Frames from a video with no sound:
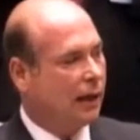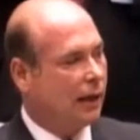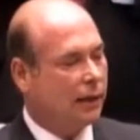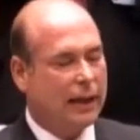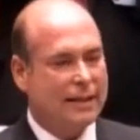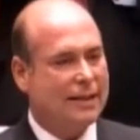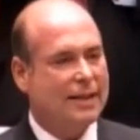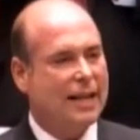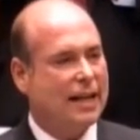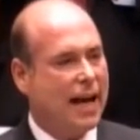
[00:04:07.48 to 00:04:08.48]
Let's
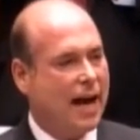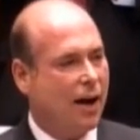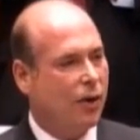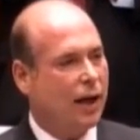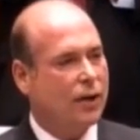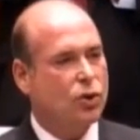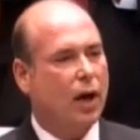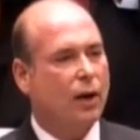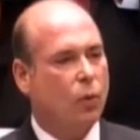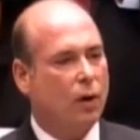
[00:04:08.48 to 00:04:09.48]
sit down and try
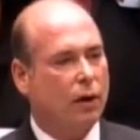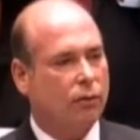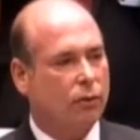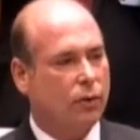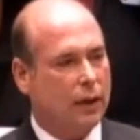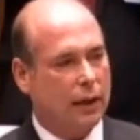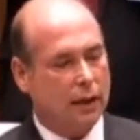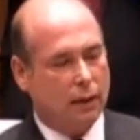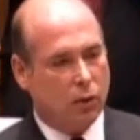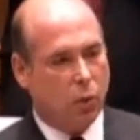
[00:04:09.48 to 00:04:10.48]
to work through the,
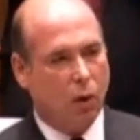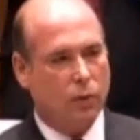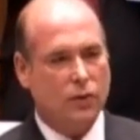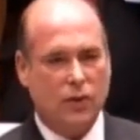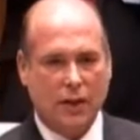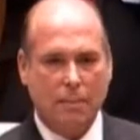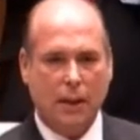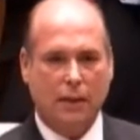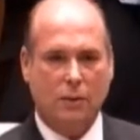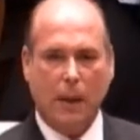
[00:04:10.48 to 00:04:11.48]
quote,
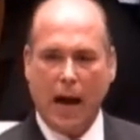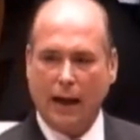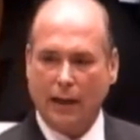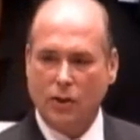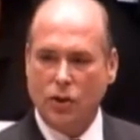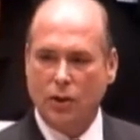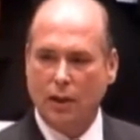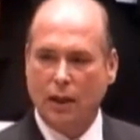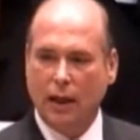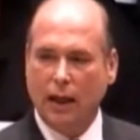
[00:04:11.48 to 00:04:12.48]
stimulus package
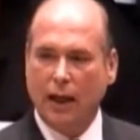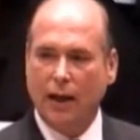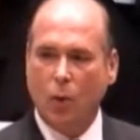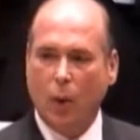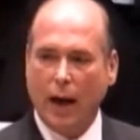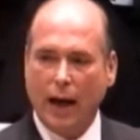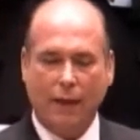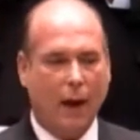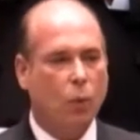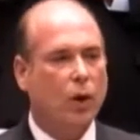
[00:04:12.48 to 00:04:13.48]
in a way
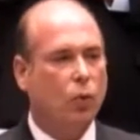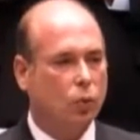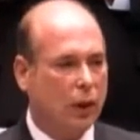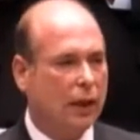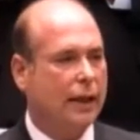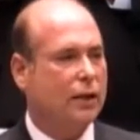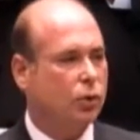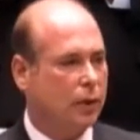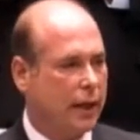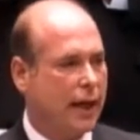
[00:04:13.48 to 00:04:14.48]
that will really
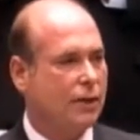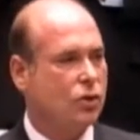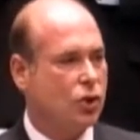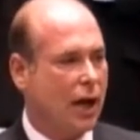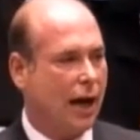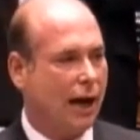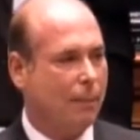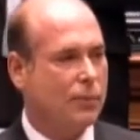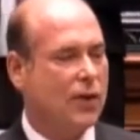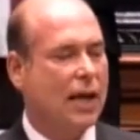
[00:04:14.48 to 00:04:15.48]
create
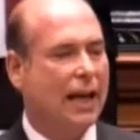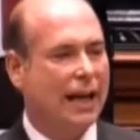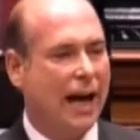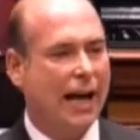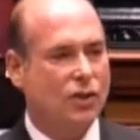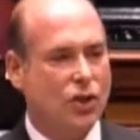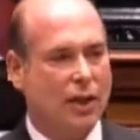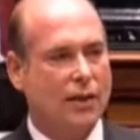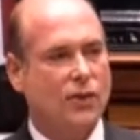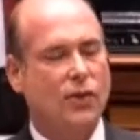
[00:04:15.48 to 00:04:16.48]
jobs, not
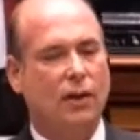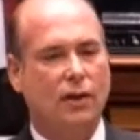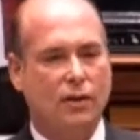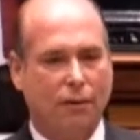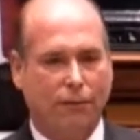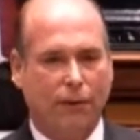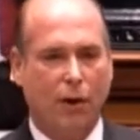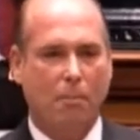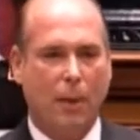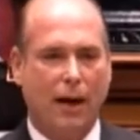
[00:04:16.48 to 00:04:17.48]
just
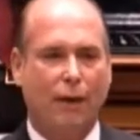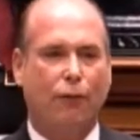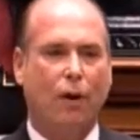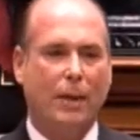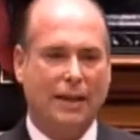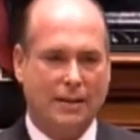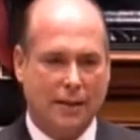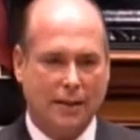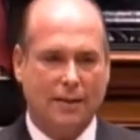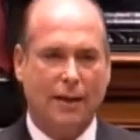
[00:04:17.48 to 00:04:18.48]
divert money from
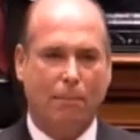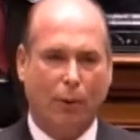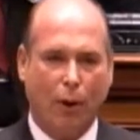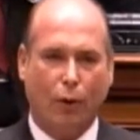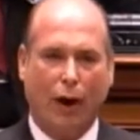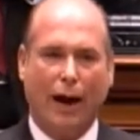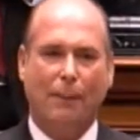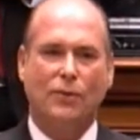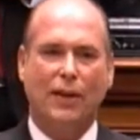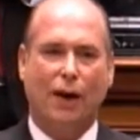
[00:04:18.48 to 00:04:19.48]
existing
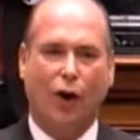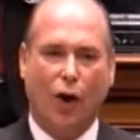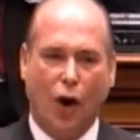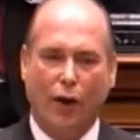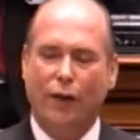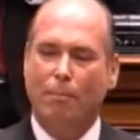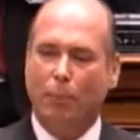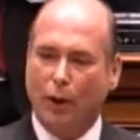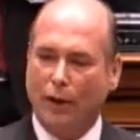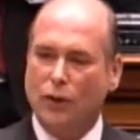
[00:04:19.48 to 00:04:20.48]
programs that are on the
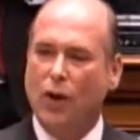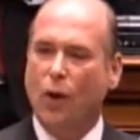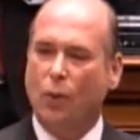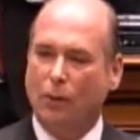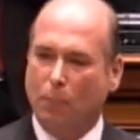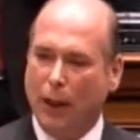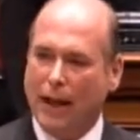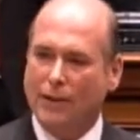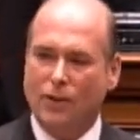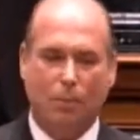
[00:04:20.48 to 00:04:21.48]
books with
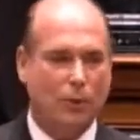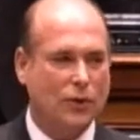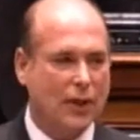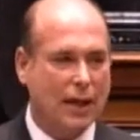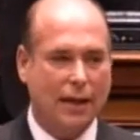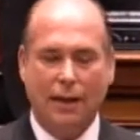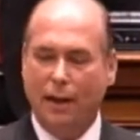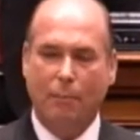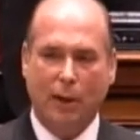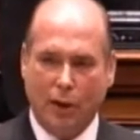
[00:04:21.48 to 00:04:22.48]
plans to proceed,
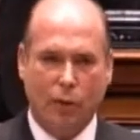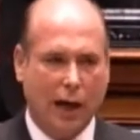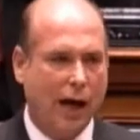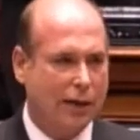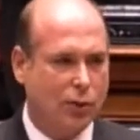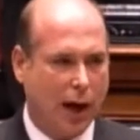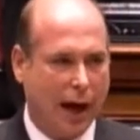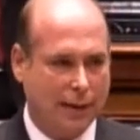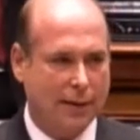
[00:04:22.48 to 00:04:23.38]
but no contract